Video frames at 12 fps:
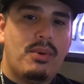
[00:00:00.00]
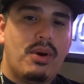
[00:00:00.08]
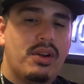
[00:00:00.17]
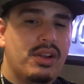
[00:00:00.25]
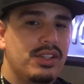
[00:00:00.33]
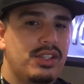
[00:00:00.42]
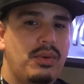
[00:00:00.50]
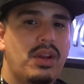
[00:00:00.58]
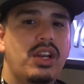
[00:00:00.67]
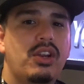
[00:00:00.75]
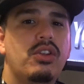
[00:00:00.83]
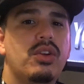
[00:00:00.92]
water because you
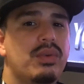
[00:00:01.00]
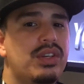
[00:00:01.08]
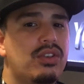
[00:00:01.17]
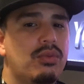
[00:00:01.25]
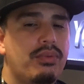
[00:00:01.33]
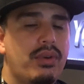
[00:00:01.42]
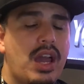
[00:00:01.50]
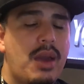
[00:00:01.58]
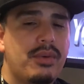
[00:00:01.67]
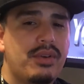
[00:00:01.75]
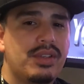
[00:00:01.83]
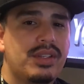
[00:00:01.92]
want to know the original
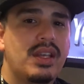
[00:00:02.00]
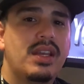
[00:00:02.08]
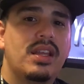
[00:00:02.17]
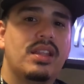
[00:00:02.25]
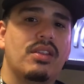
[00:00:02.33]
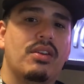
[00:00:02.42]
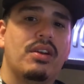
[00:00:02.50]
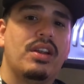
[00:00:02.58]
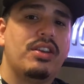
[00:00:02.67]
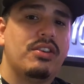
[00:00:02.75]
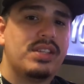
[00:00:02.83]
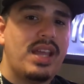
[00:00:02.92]
parameters that are
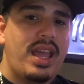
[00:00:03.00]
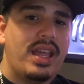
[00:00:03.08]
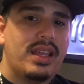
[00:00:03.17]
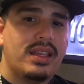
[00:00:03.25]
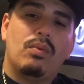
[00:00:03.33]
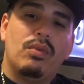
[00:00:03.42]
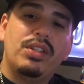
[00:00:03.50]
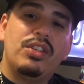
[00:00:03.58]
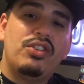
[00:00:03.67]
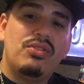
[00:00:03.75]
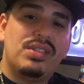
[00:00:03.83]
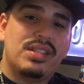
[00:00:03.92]
in your tank. Once
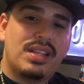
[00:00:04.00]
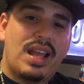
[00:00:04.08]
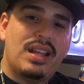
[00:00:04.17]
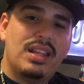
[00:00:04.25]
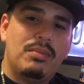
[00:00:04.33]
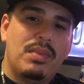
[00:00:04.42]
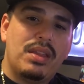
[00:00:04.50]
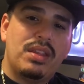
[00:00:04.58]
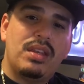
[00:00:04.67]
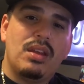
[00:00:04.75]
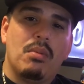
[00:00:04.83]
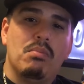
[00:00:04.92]
you choose a cycling
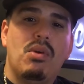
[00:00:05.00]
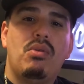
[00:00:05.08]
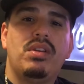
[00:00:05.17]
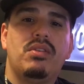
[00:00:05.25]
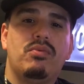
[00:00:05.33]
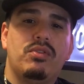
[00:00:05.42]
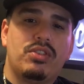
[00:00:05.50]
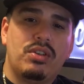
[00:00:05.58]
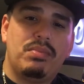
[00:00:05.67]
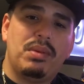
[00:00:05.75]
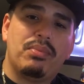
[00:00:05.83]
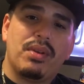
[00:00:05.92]
method, ammonia
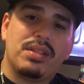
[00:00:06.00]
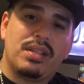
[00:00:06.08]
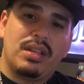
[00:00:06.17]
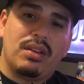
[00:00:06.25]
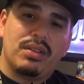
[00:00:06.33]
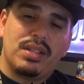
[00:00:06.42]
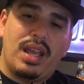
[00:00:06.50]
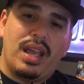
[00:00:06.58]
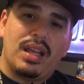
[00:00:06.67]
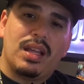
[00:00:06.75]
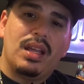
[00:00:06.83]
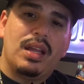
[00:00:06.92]
should be present in your
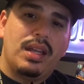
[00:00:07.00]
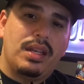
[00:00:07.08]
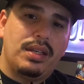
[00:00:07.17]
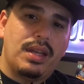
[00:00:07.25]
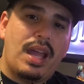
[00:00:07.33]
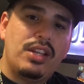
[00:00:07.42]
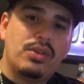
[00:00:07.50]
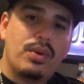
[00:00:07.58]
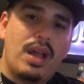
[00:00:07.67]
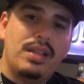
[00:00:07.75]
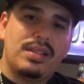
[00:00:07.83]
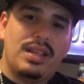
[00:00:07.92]
tank.
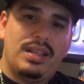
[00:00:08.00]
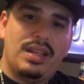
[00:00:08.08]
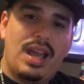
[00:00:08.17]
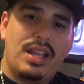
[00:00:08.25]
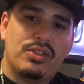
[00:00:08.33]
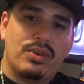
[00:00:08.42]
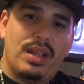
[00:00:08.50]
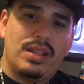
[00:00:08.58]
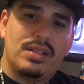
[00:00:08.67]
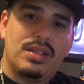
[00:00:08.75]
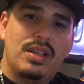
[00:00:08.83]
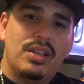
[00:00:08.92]
Nitrites and
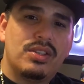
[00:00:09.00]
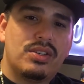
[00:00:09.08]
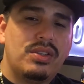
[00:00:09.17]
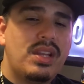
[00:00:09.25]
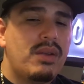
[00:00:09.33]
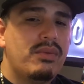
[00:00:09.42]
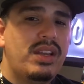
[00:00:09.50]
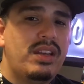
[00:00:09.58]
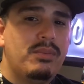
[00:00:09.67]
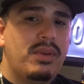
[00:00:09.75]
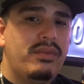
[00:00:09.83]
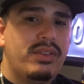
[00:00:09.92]
nitrates should not read
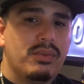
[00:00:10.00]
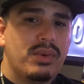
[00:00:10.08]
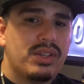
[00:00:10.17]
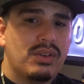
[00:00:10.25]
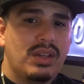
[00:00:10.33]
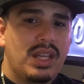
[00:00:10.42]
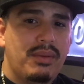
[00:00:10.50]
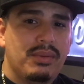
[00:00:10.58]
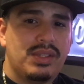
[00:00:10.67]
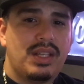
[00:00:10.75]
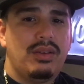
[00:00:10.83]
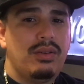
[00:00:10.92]
above the original
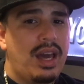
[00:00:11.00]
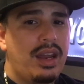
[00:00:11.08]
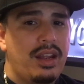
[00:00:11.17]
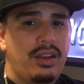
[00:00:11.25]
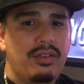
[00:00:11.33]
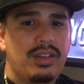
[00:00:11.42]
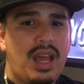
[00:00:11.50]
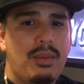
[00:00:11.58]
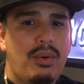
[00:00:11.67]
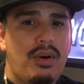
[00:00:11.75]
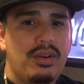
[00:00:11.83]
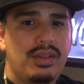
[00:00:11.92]
levels that you got on your
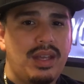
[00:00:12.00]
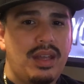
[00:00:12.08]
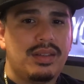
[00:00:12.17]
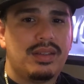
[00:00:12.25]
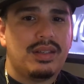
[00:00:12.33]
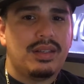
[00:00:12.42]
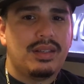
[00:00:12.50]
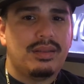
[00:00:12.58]
tap water test.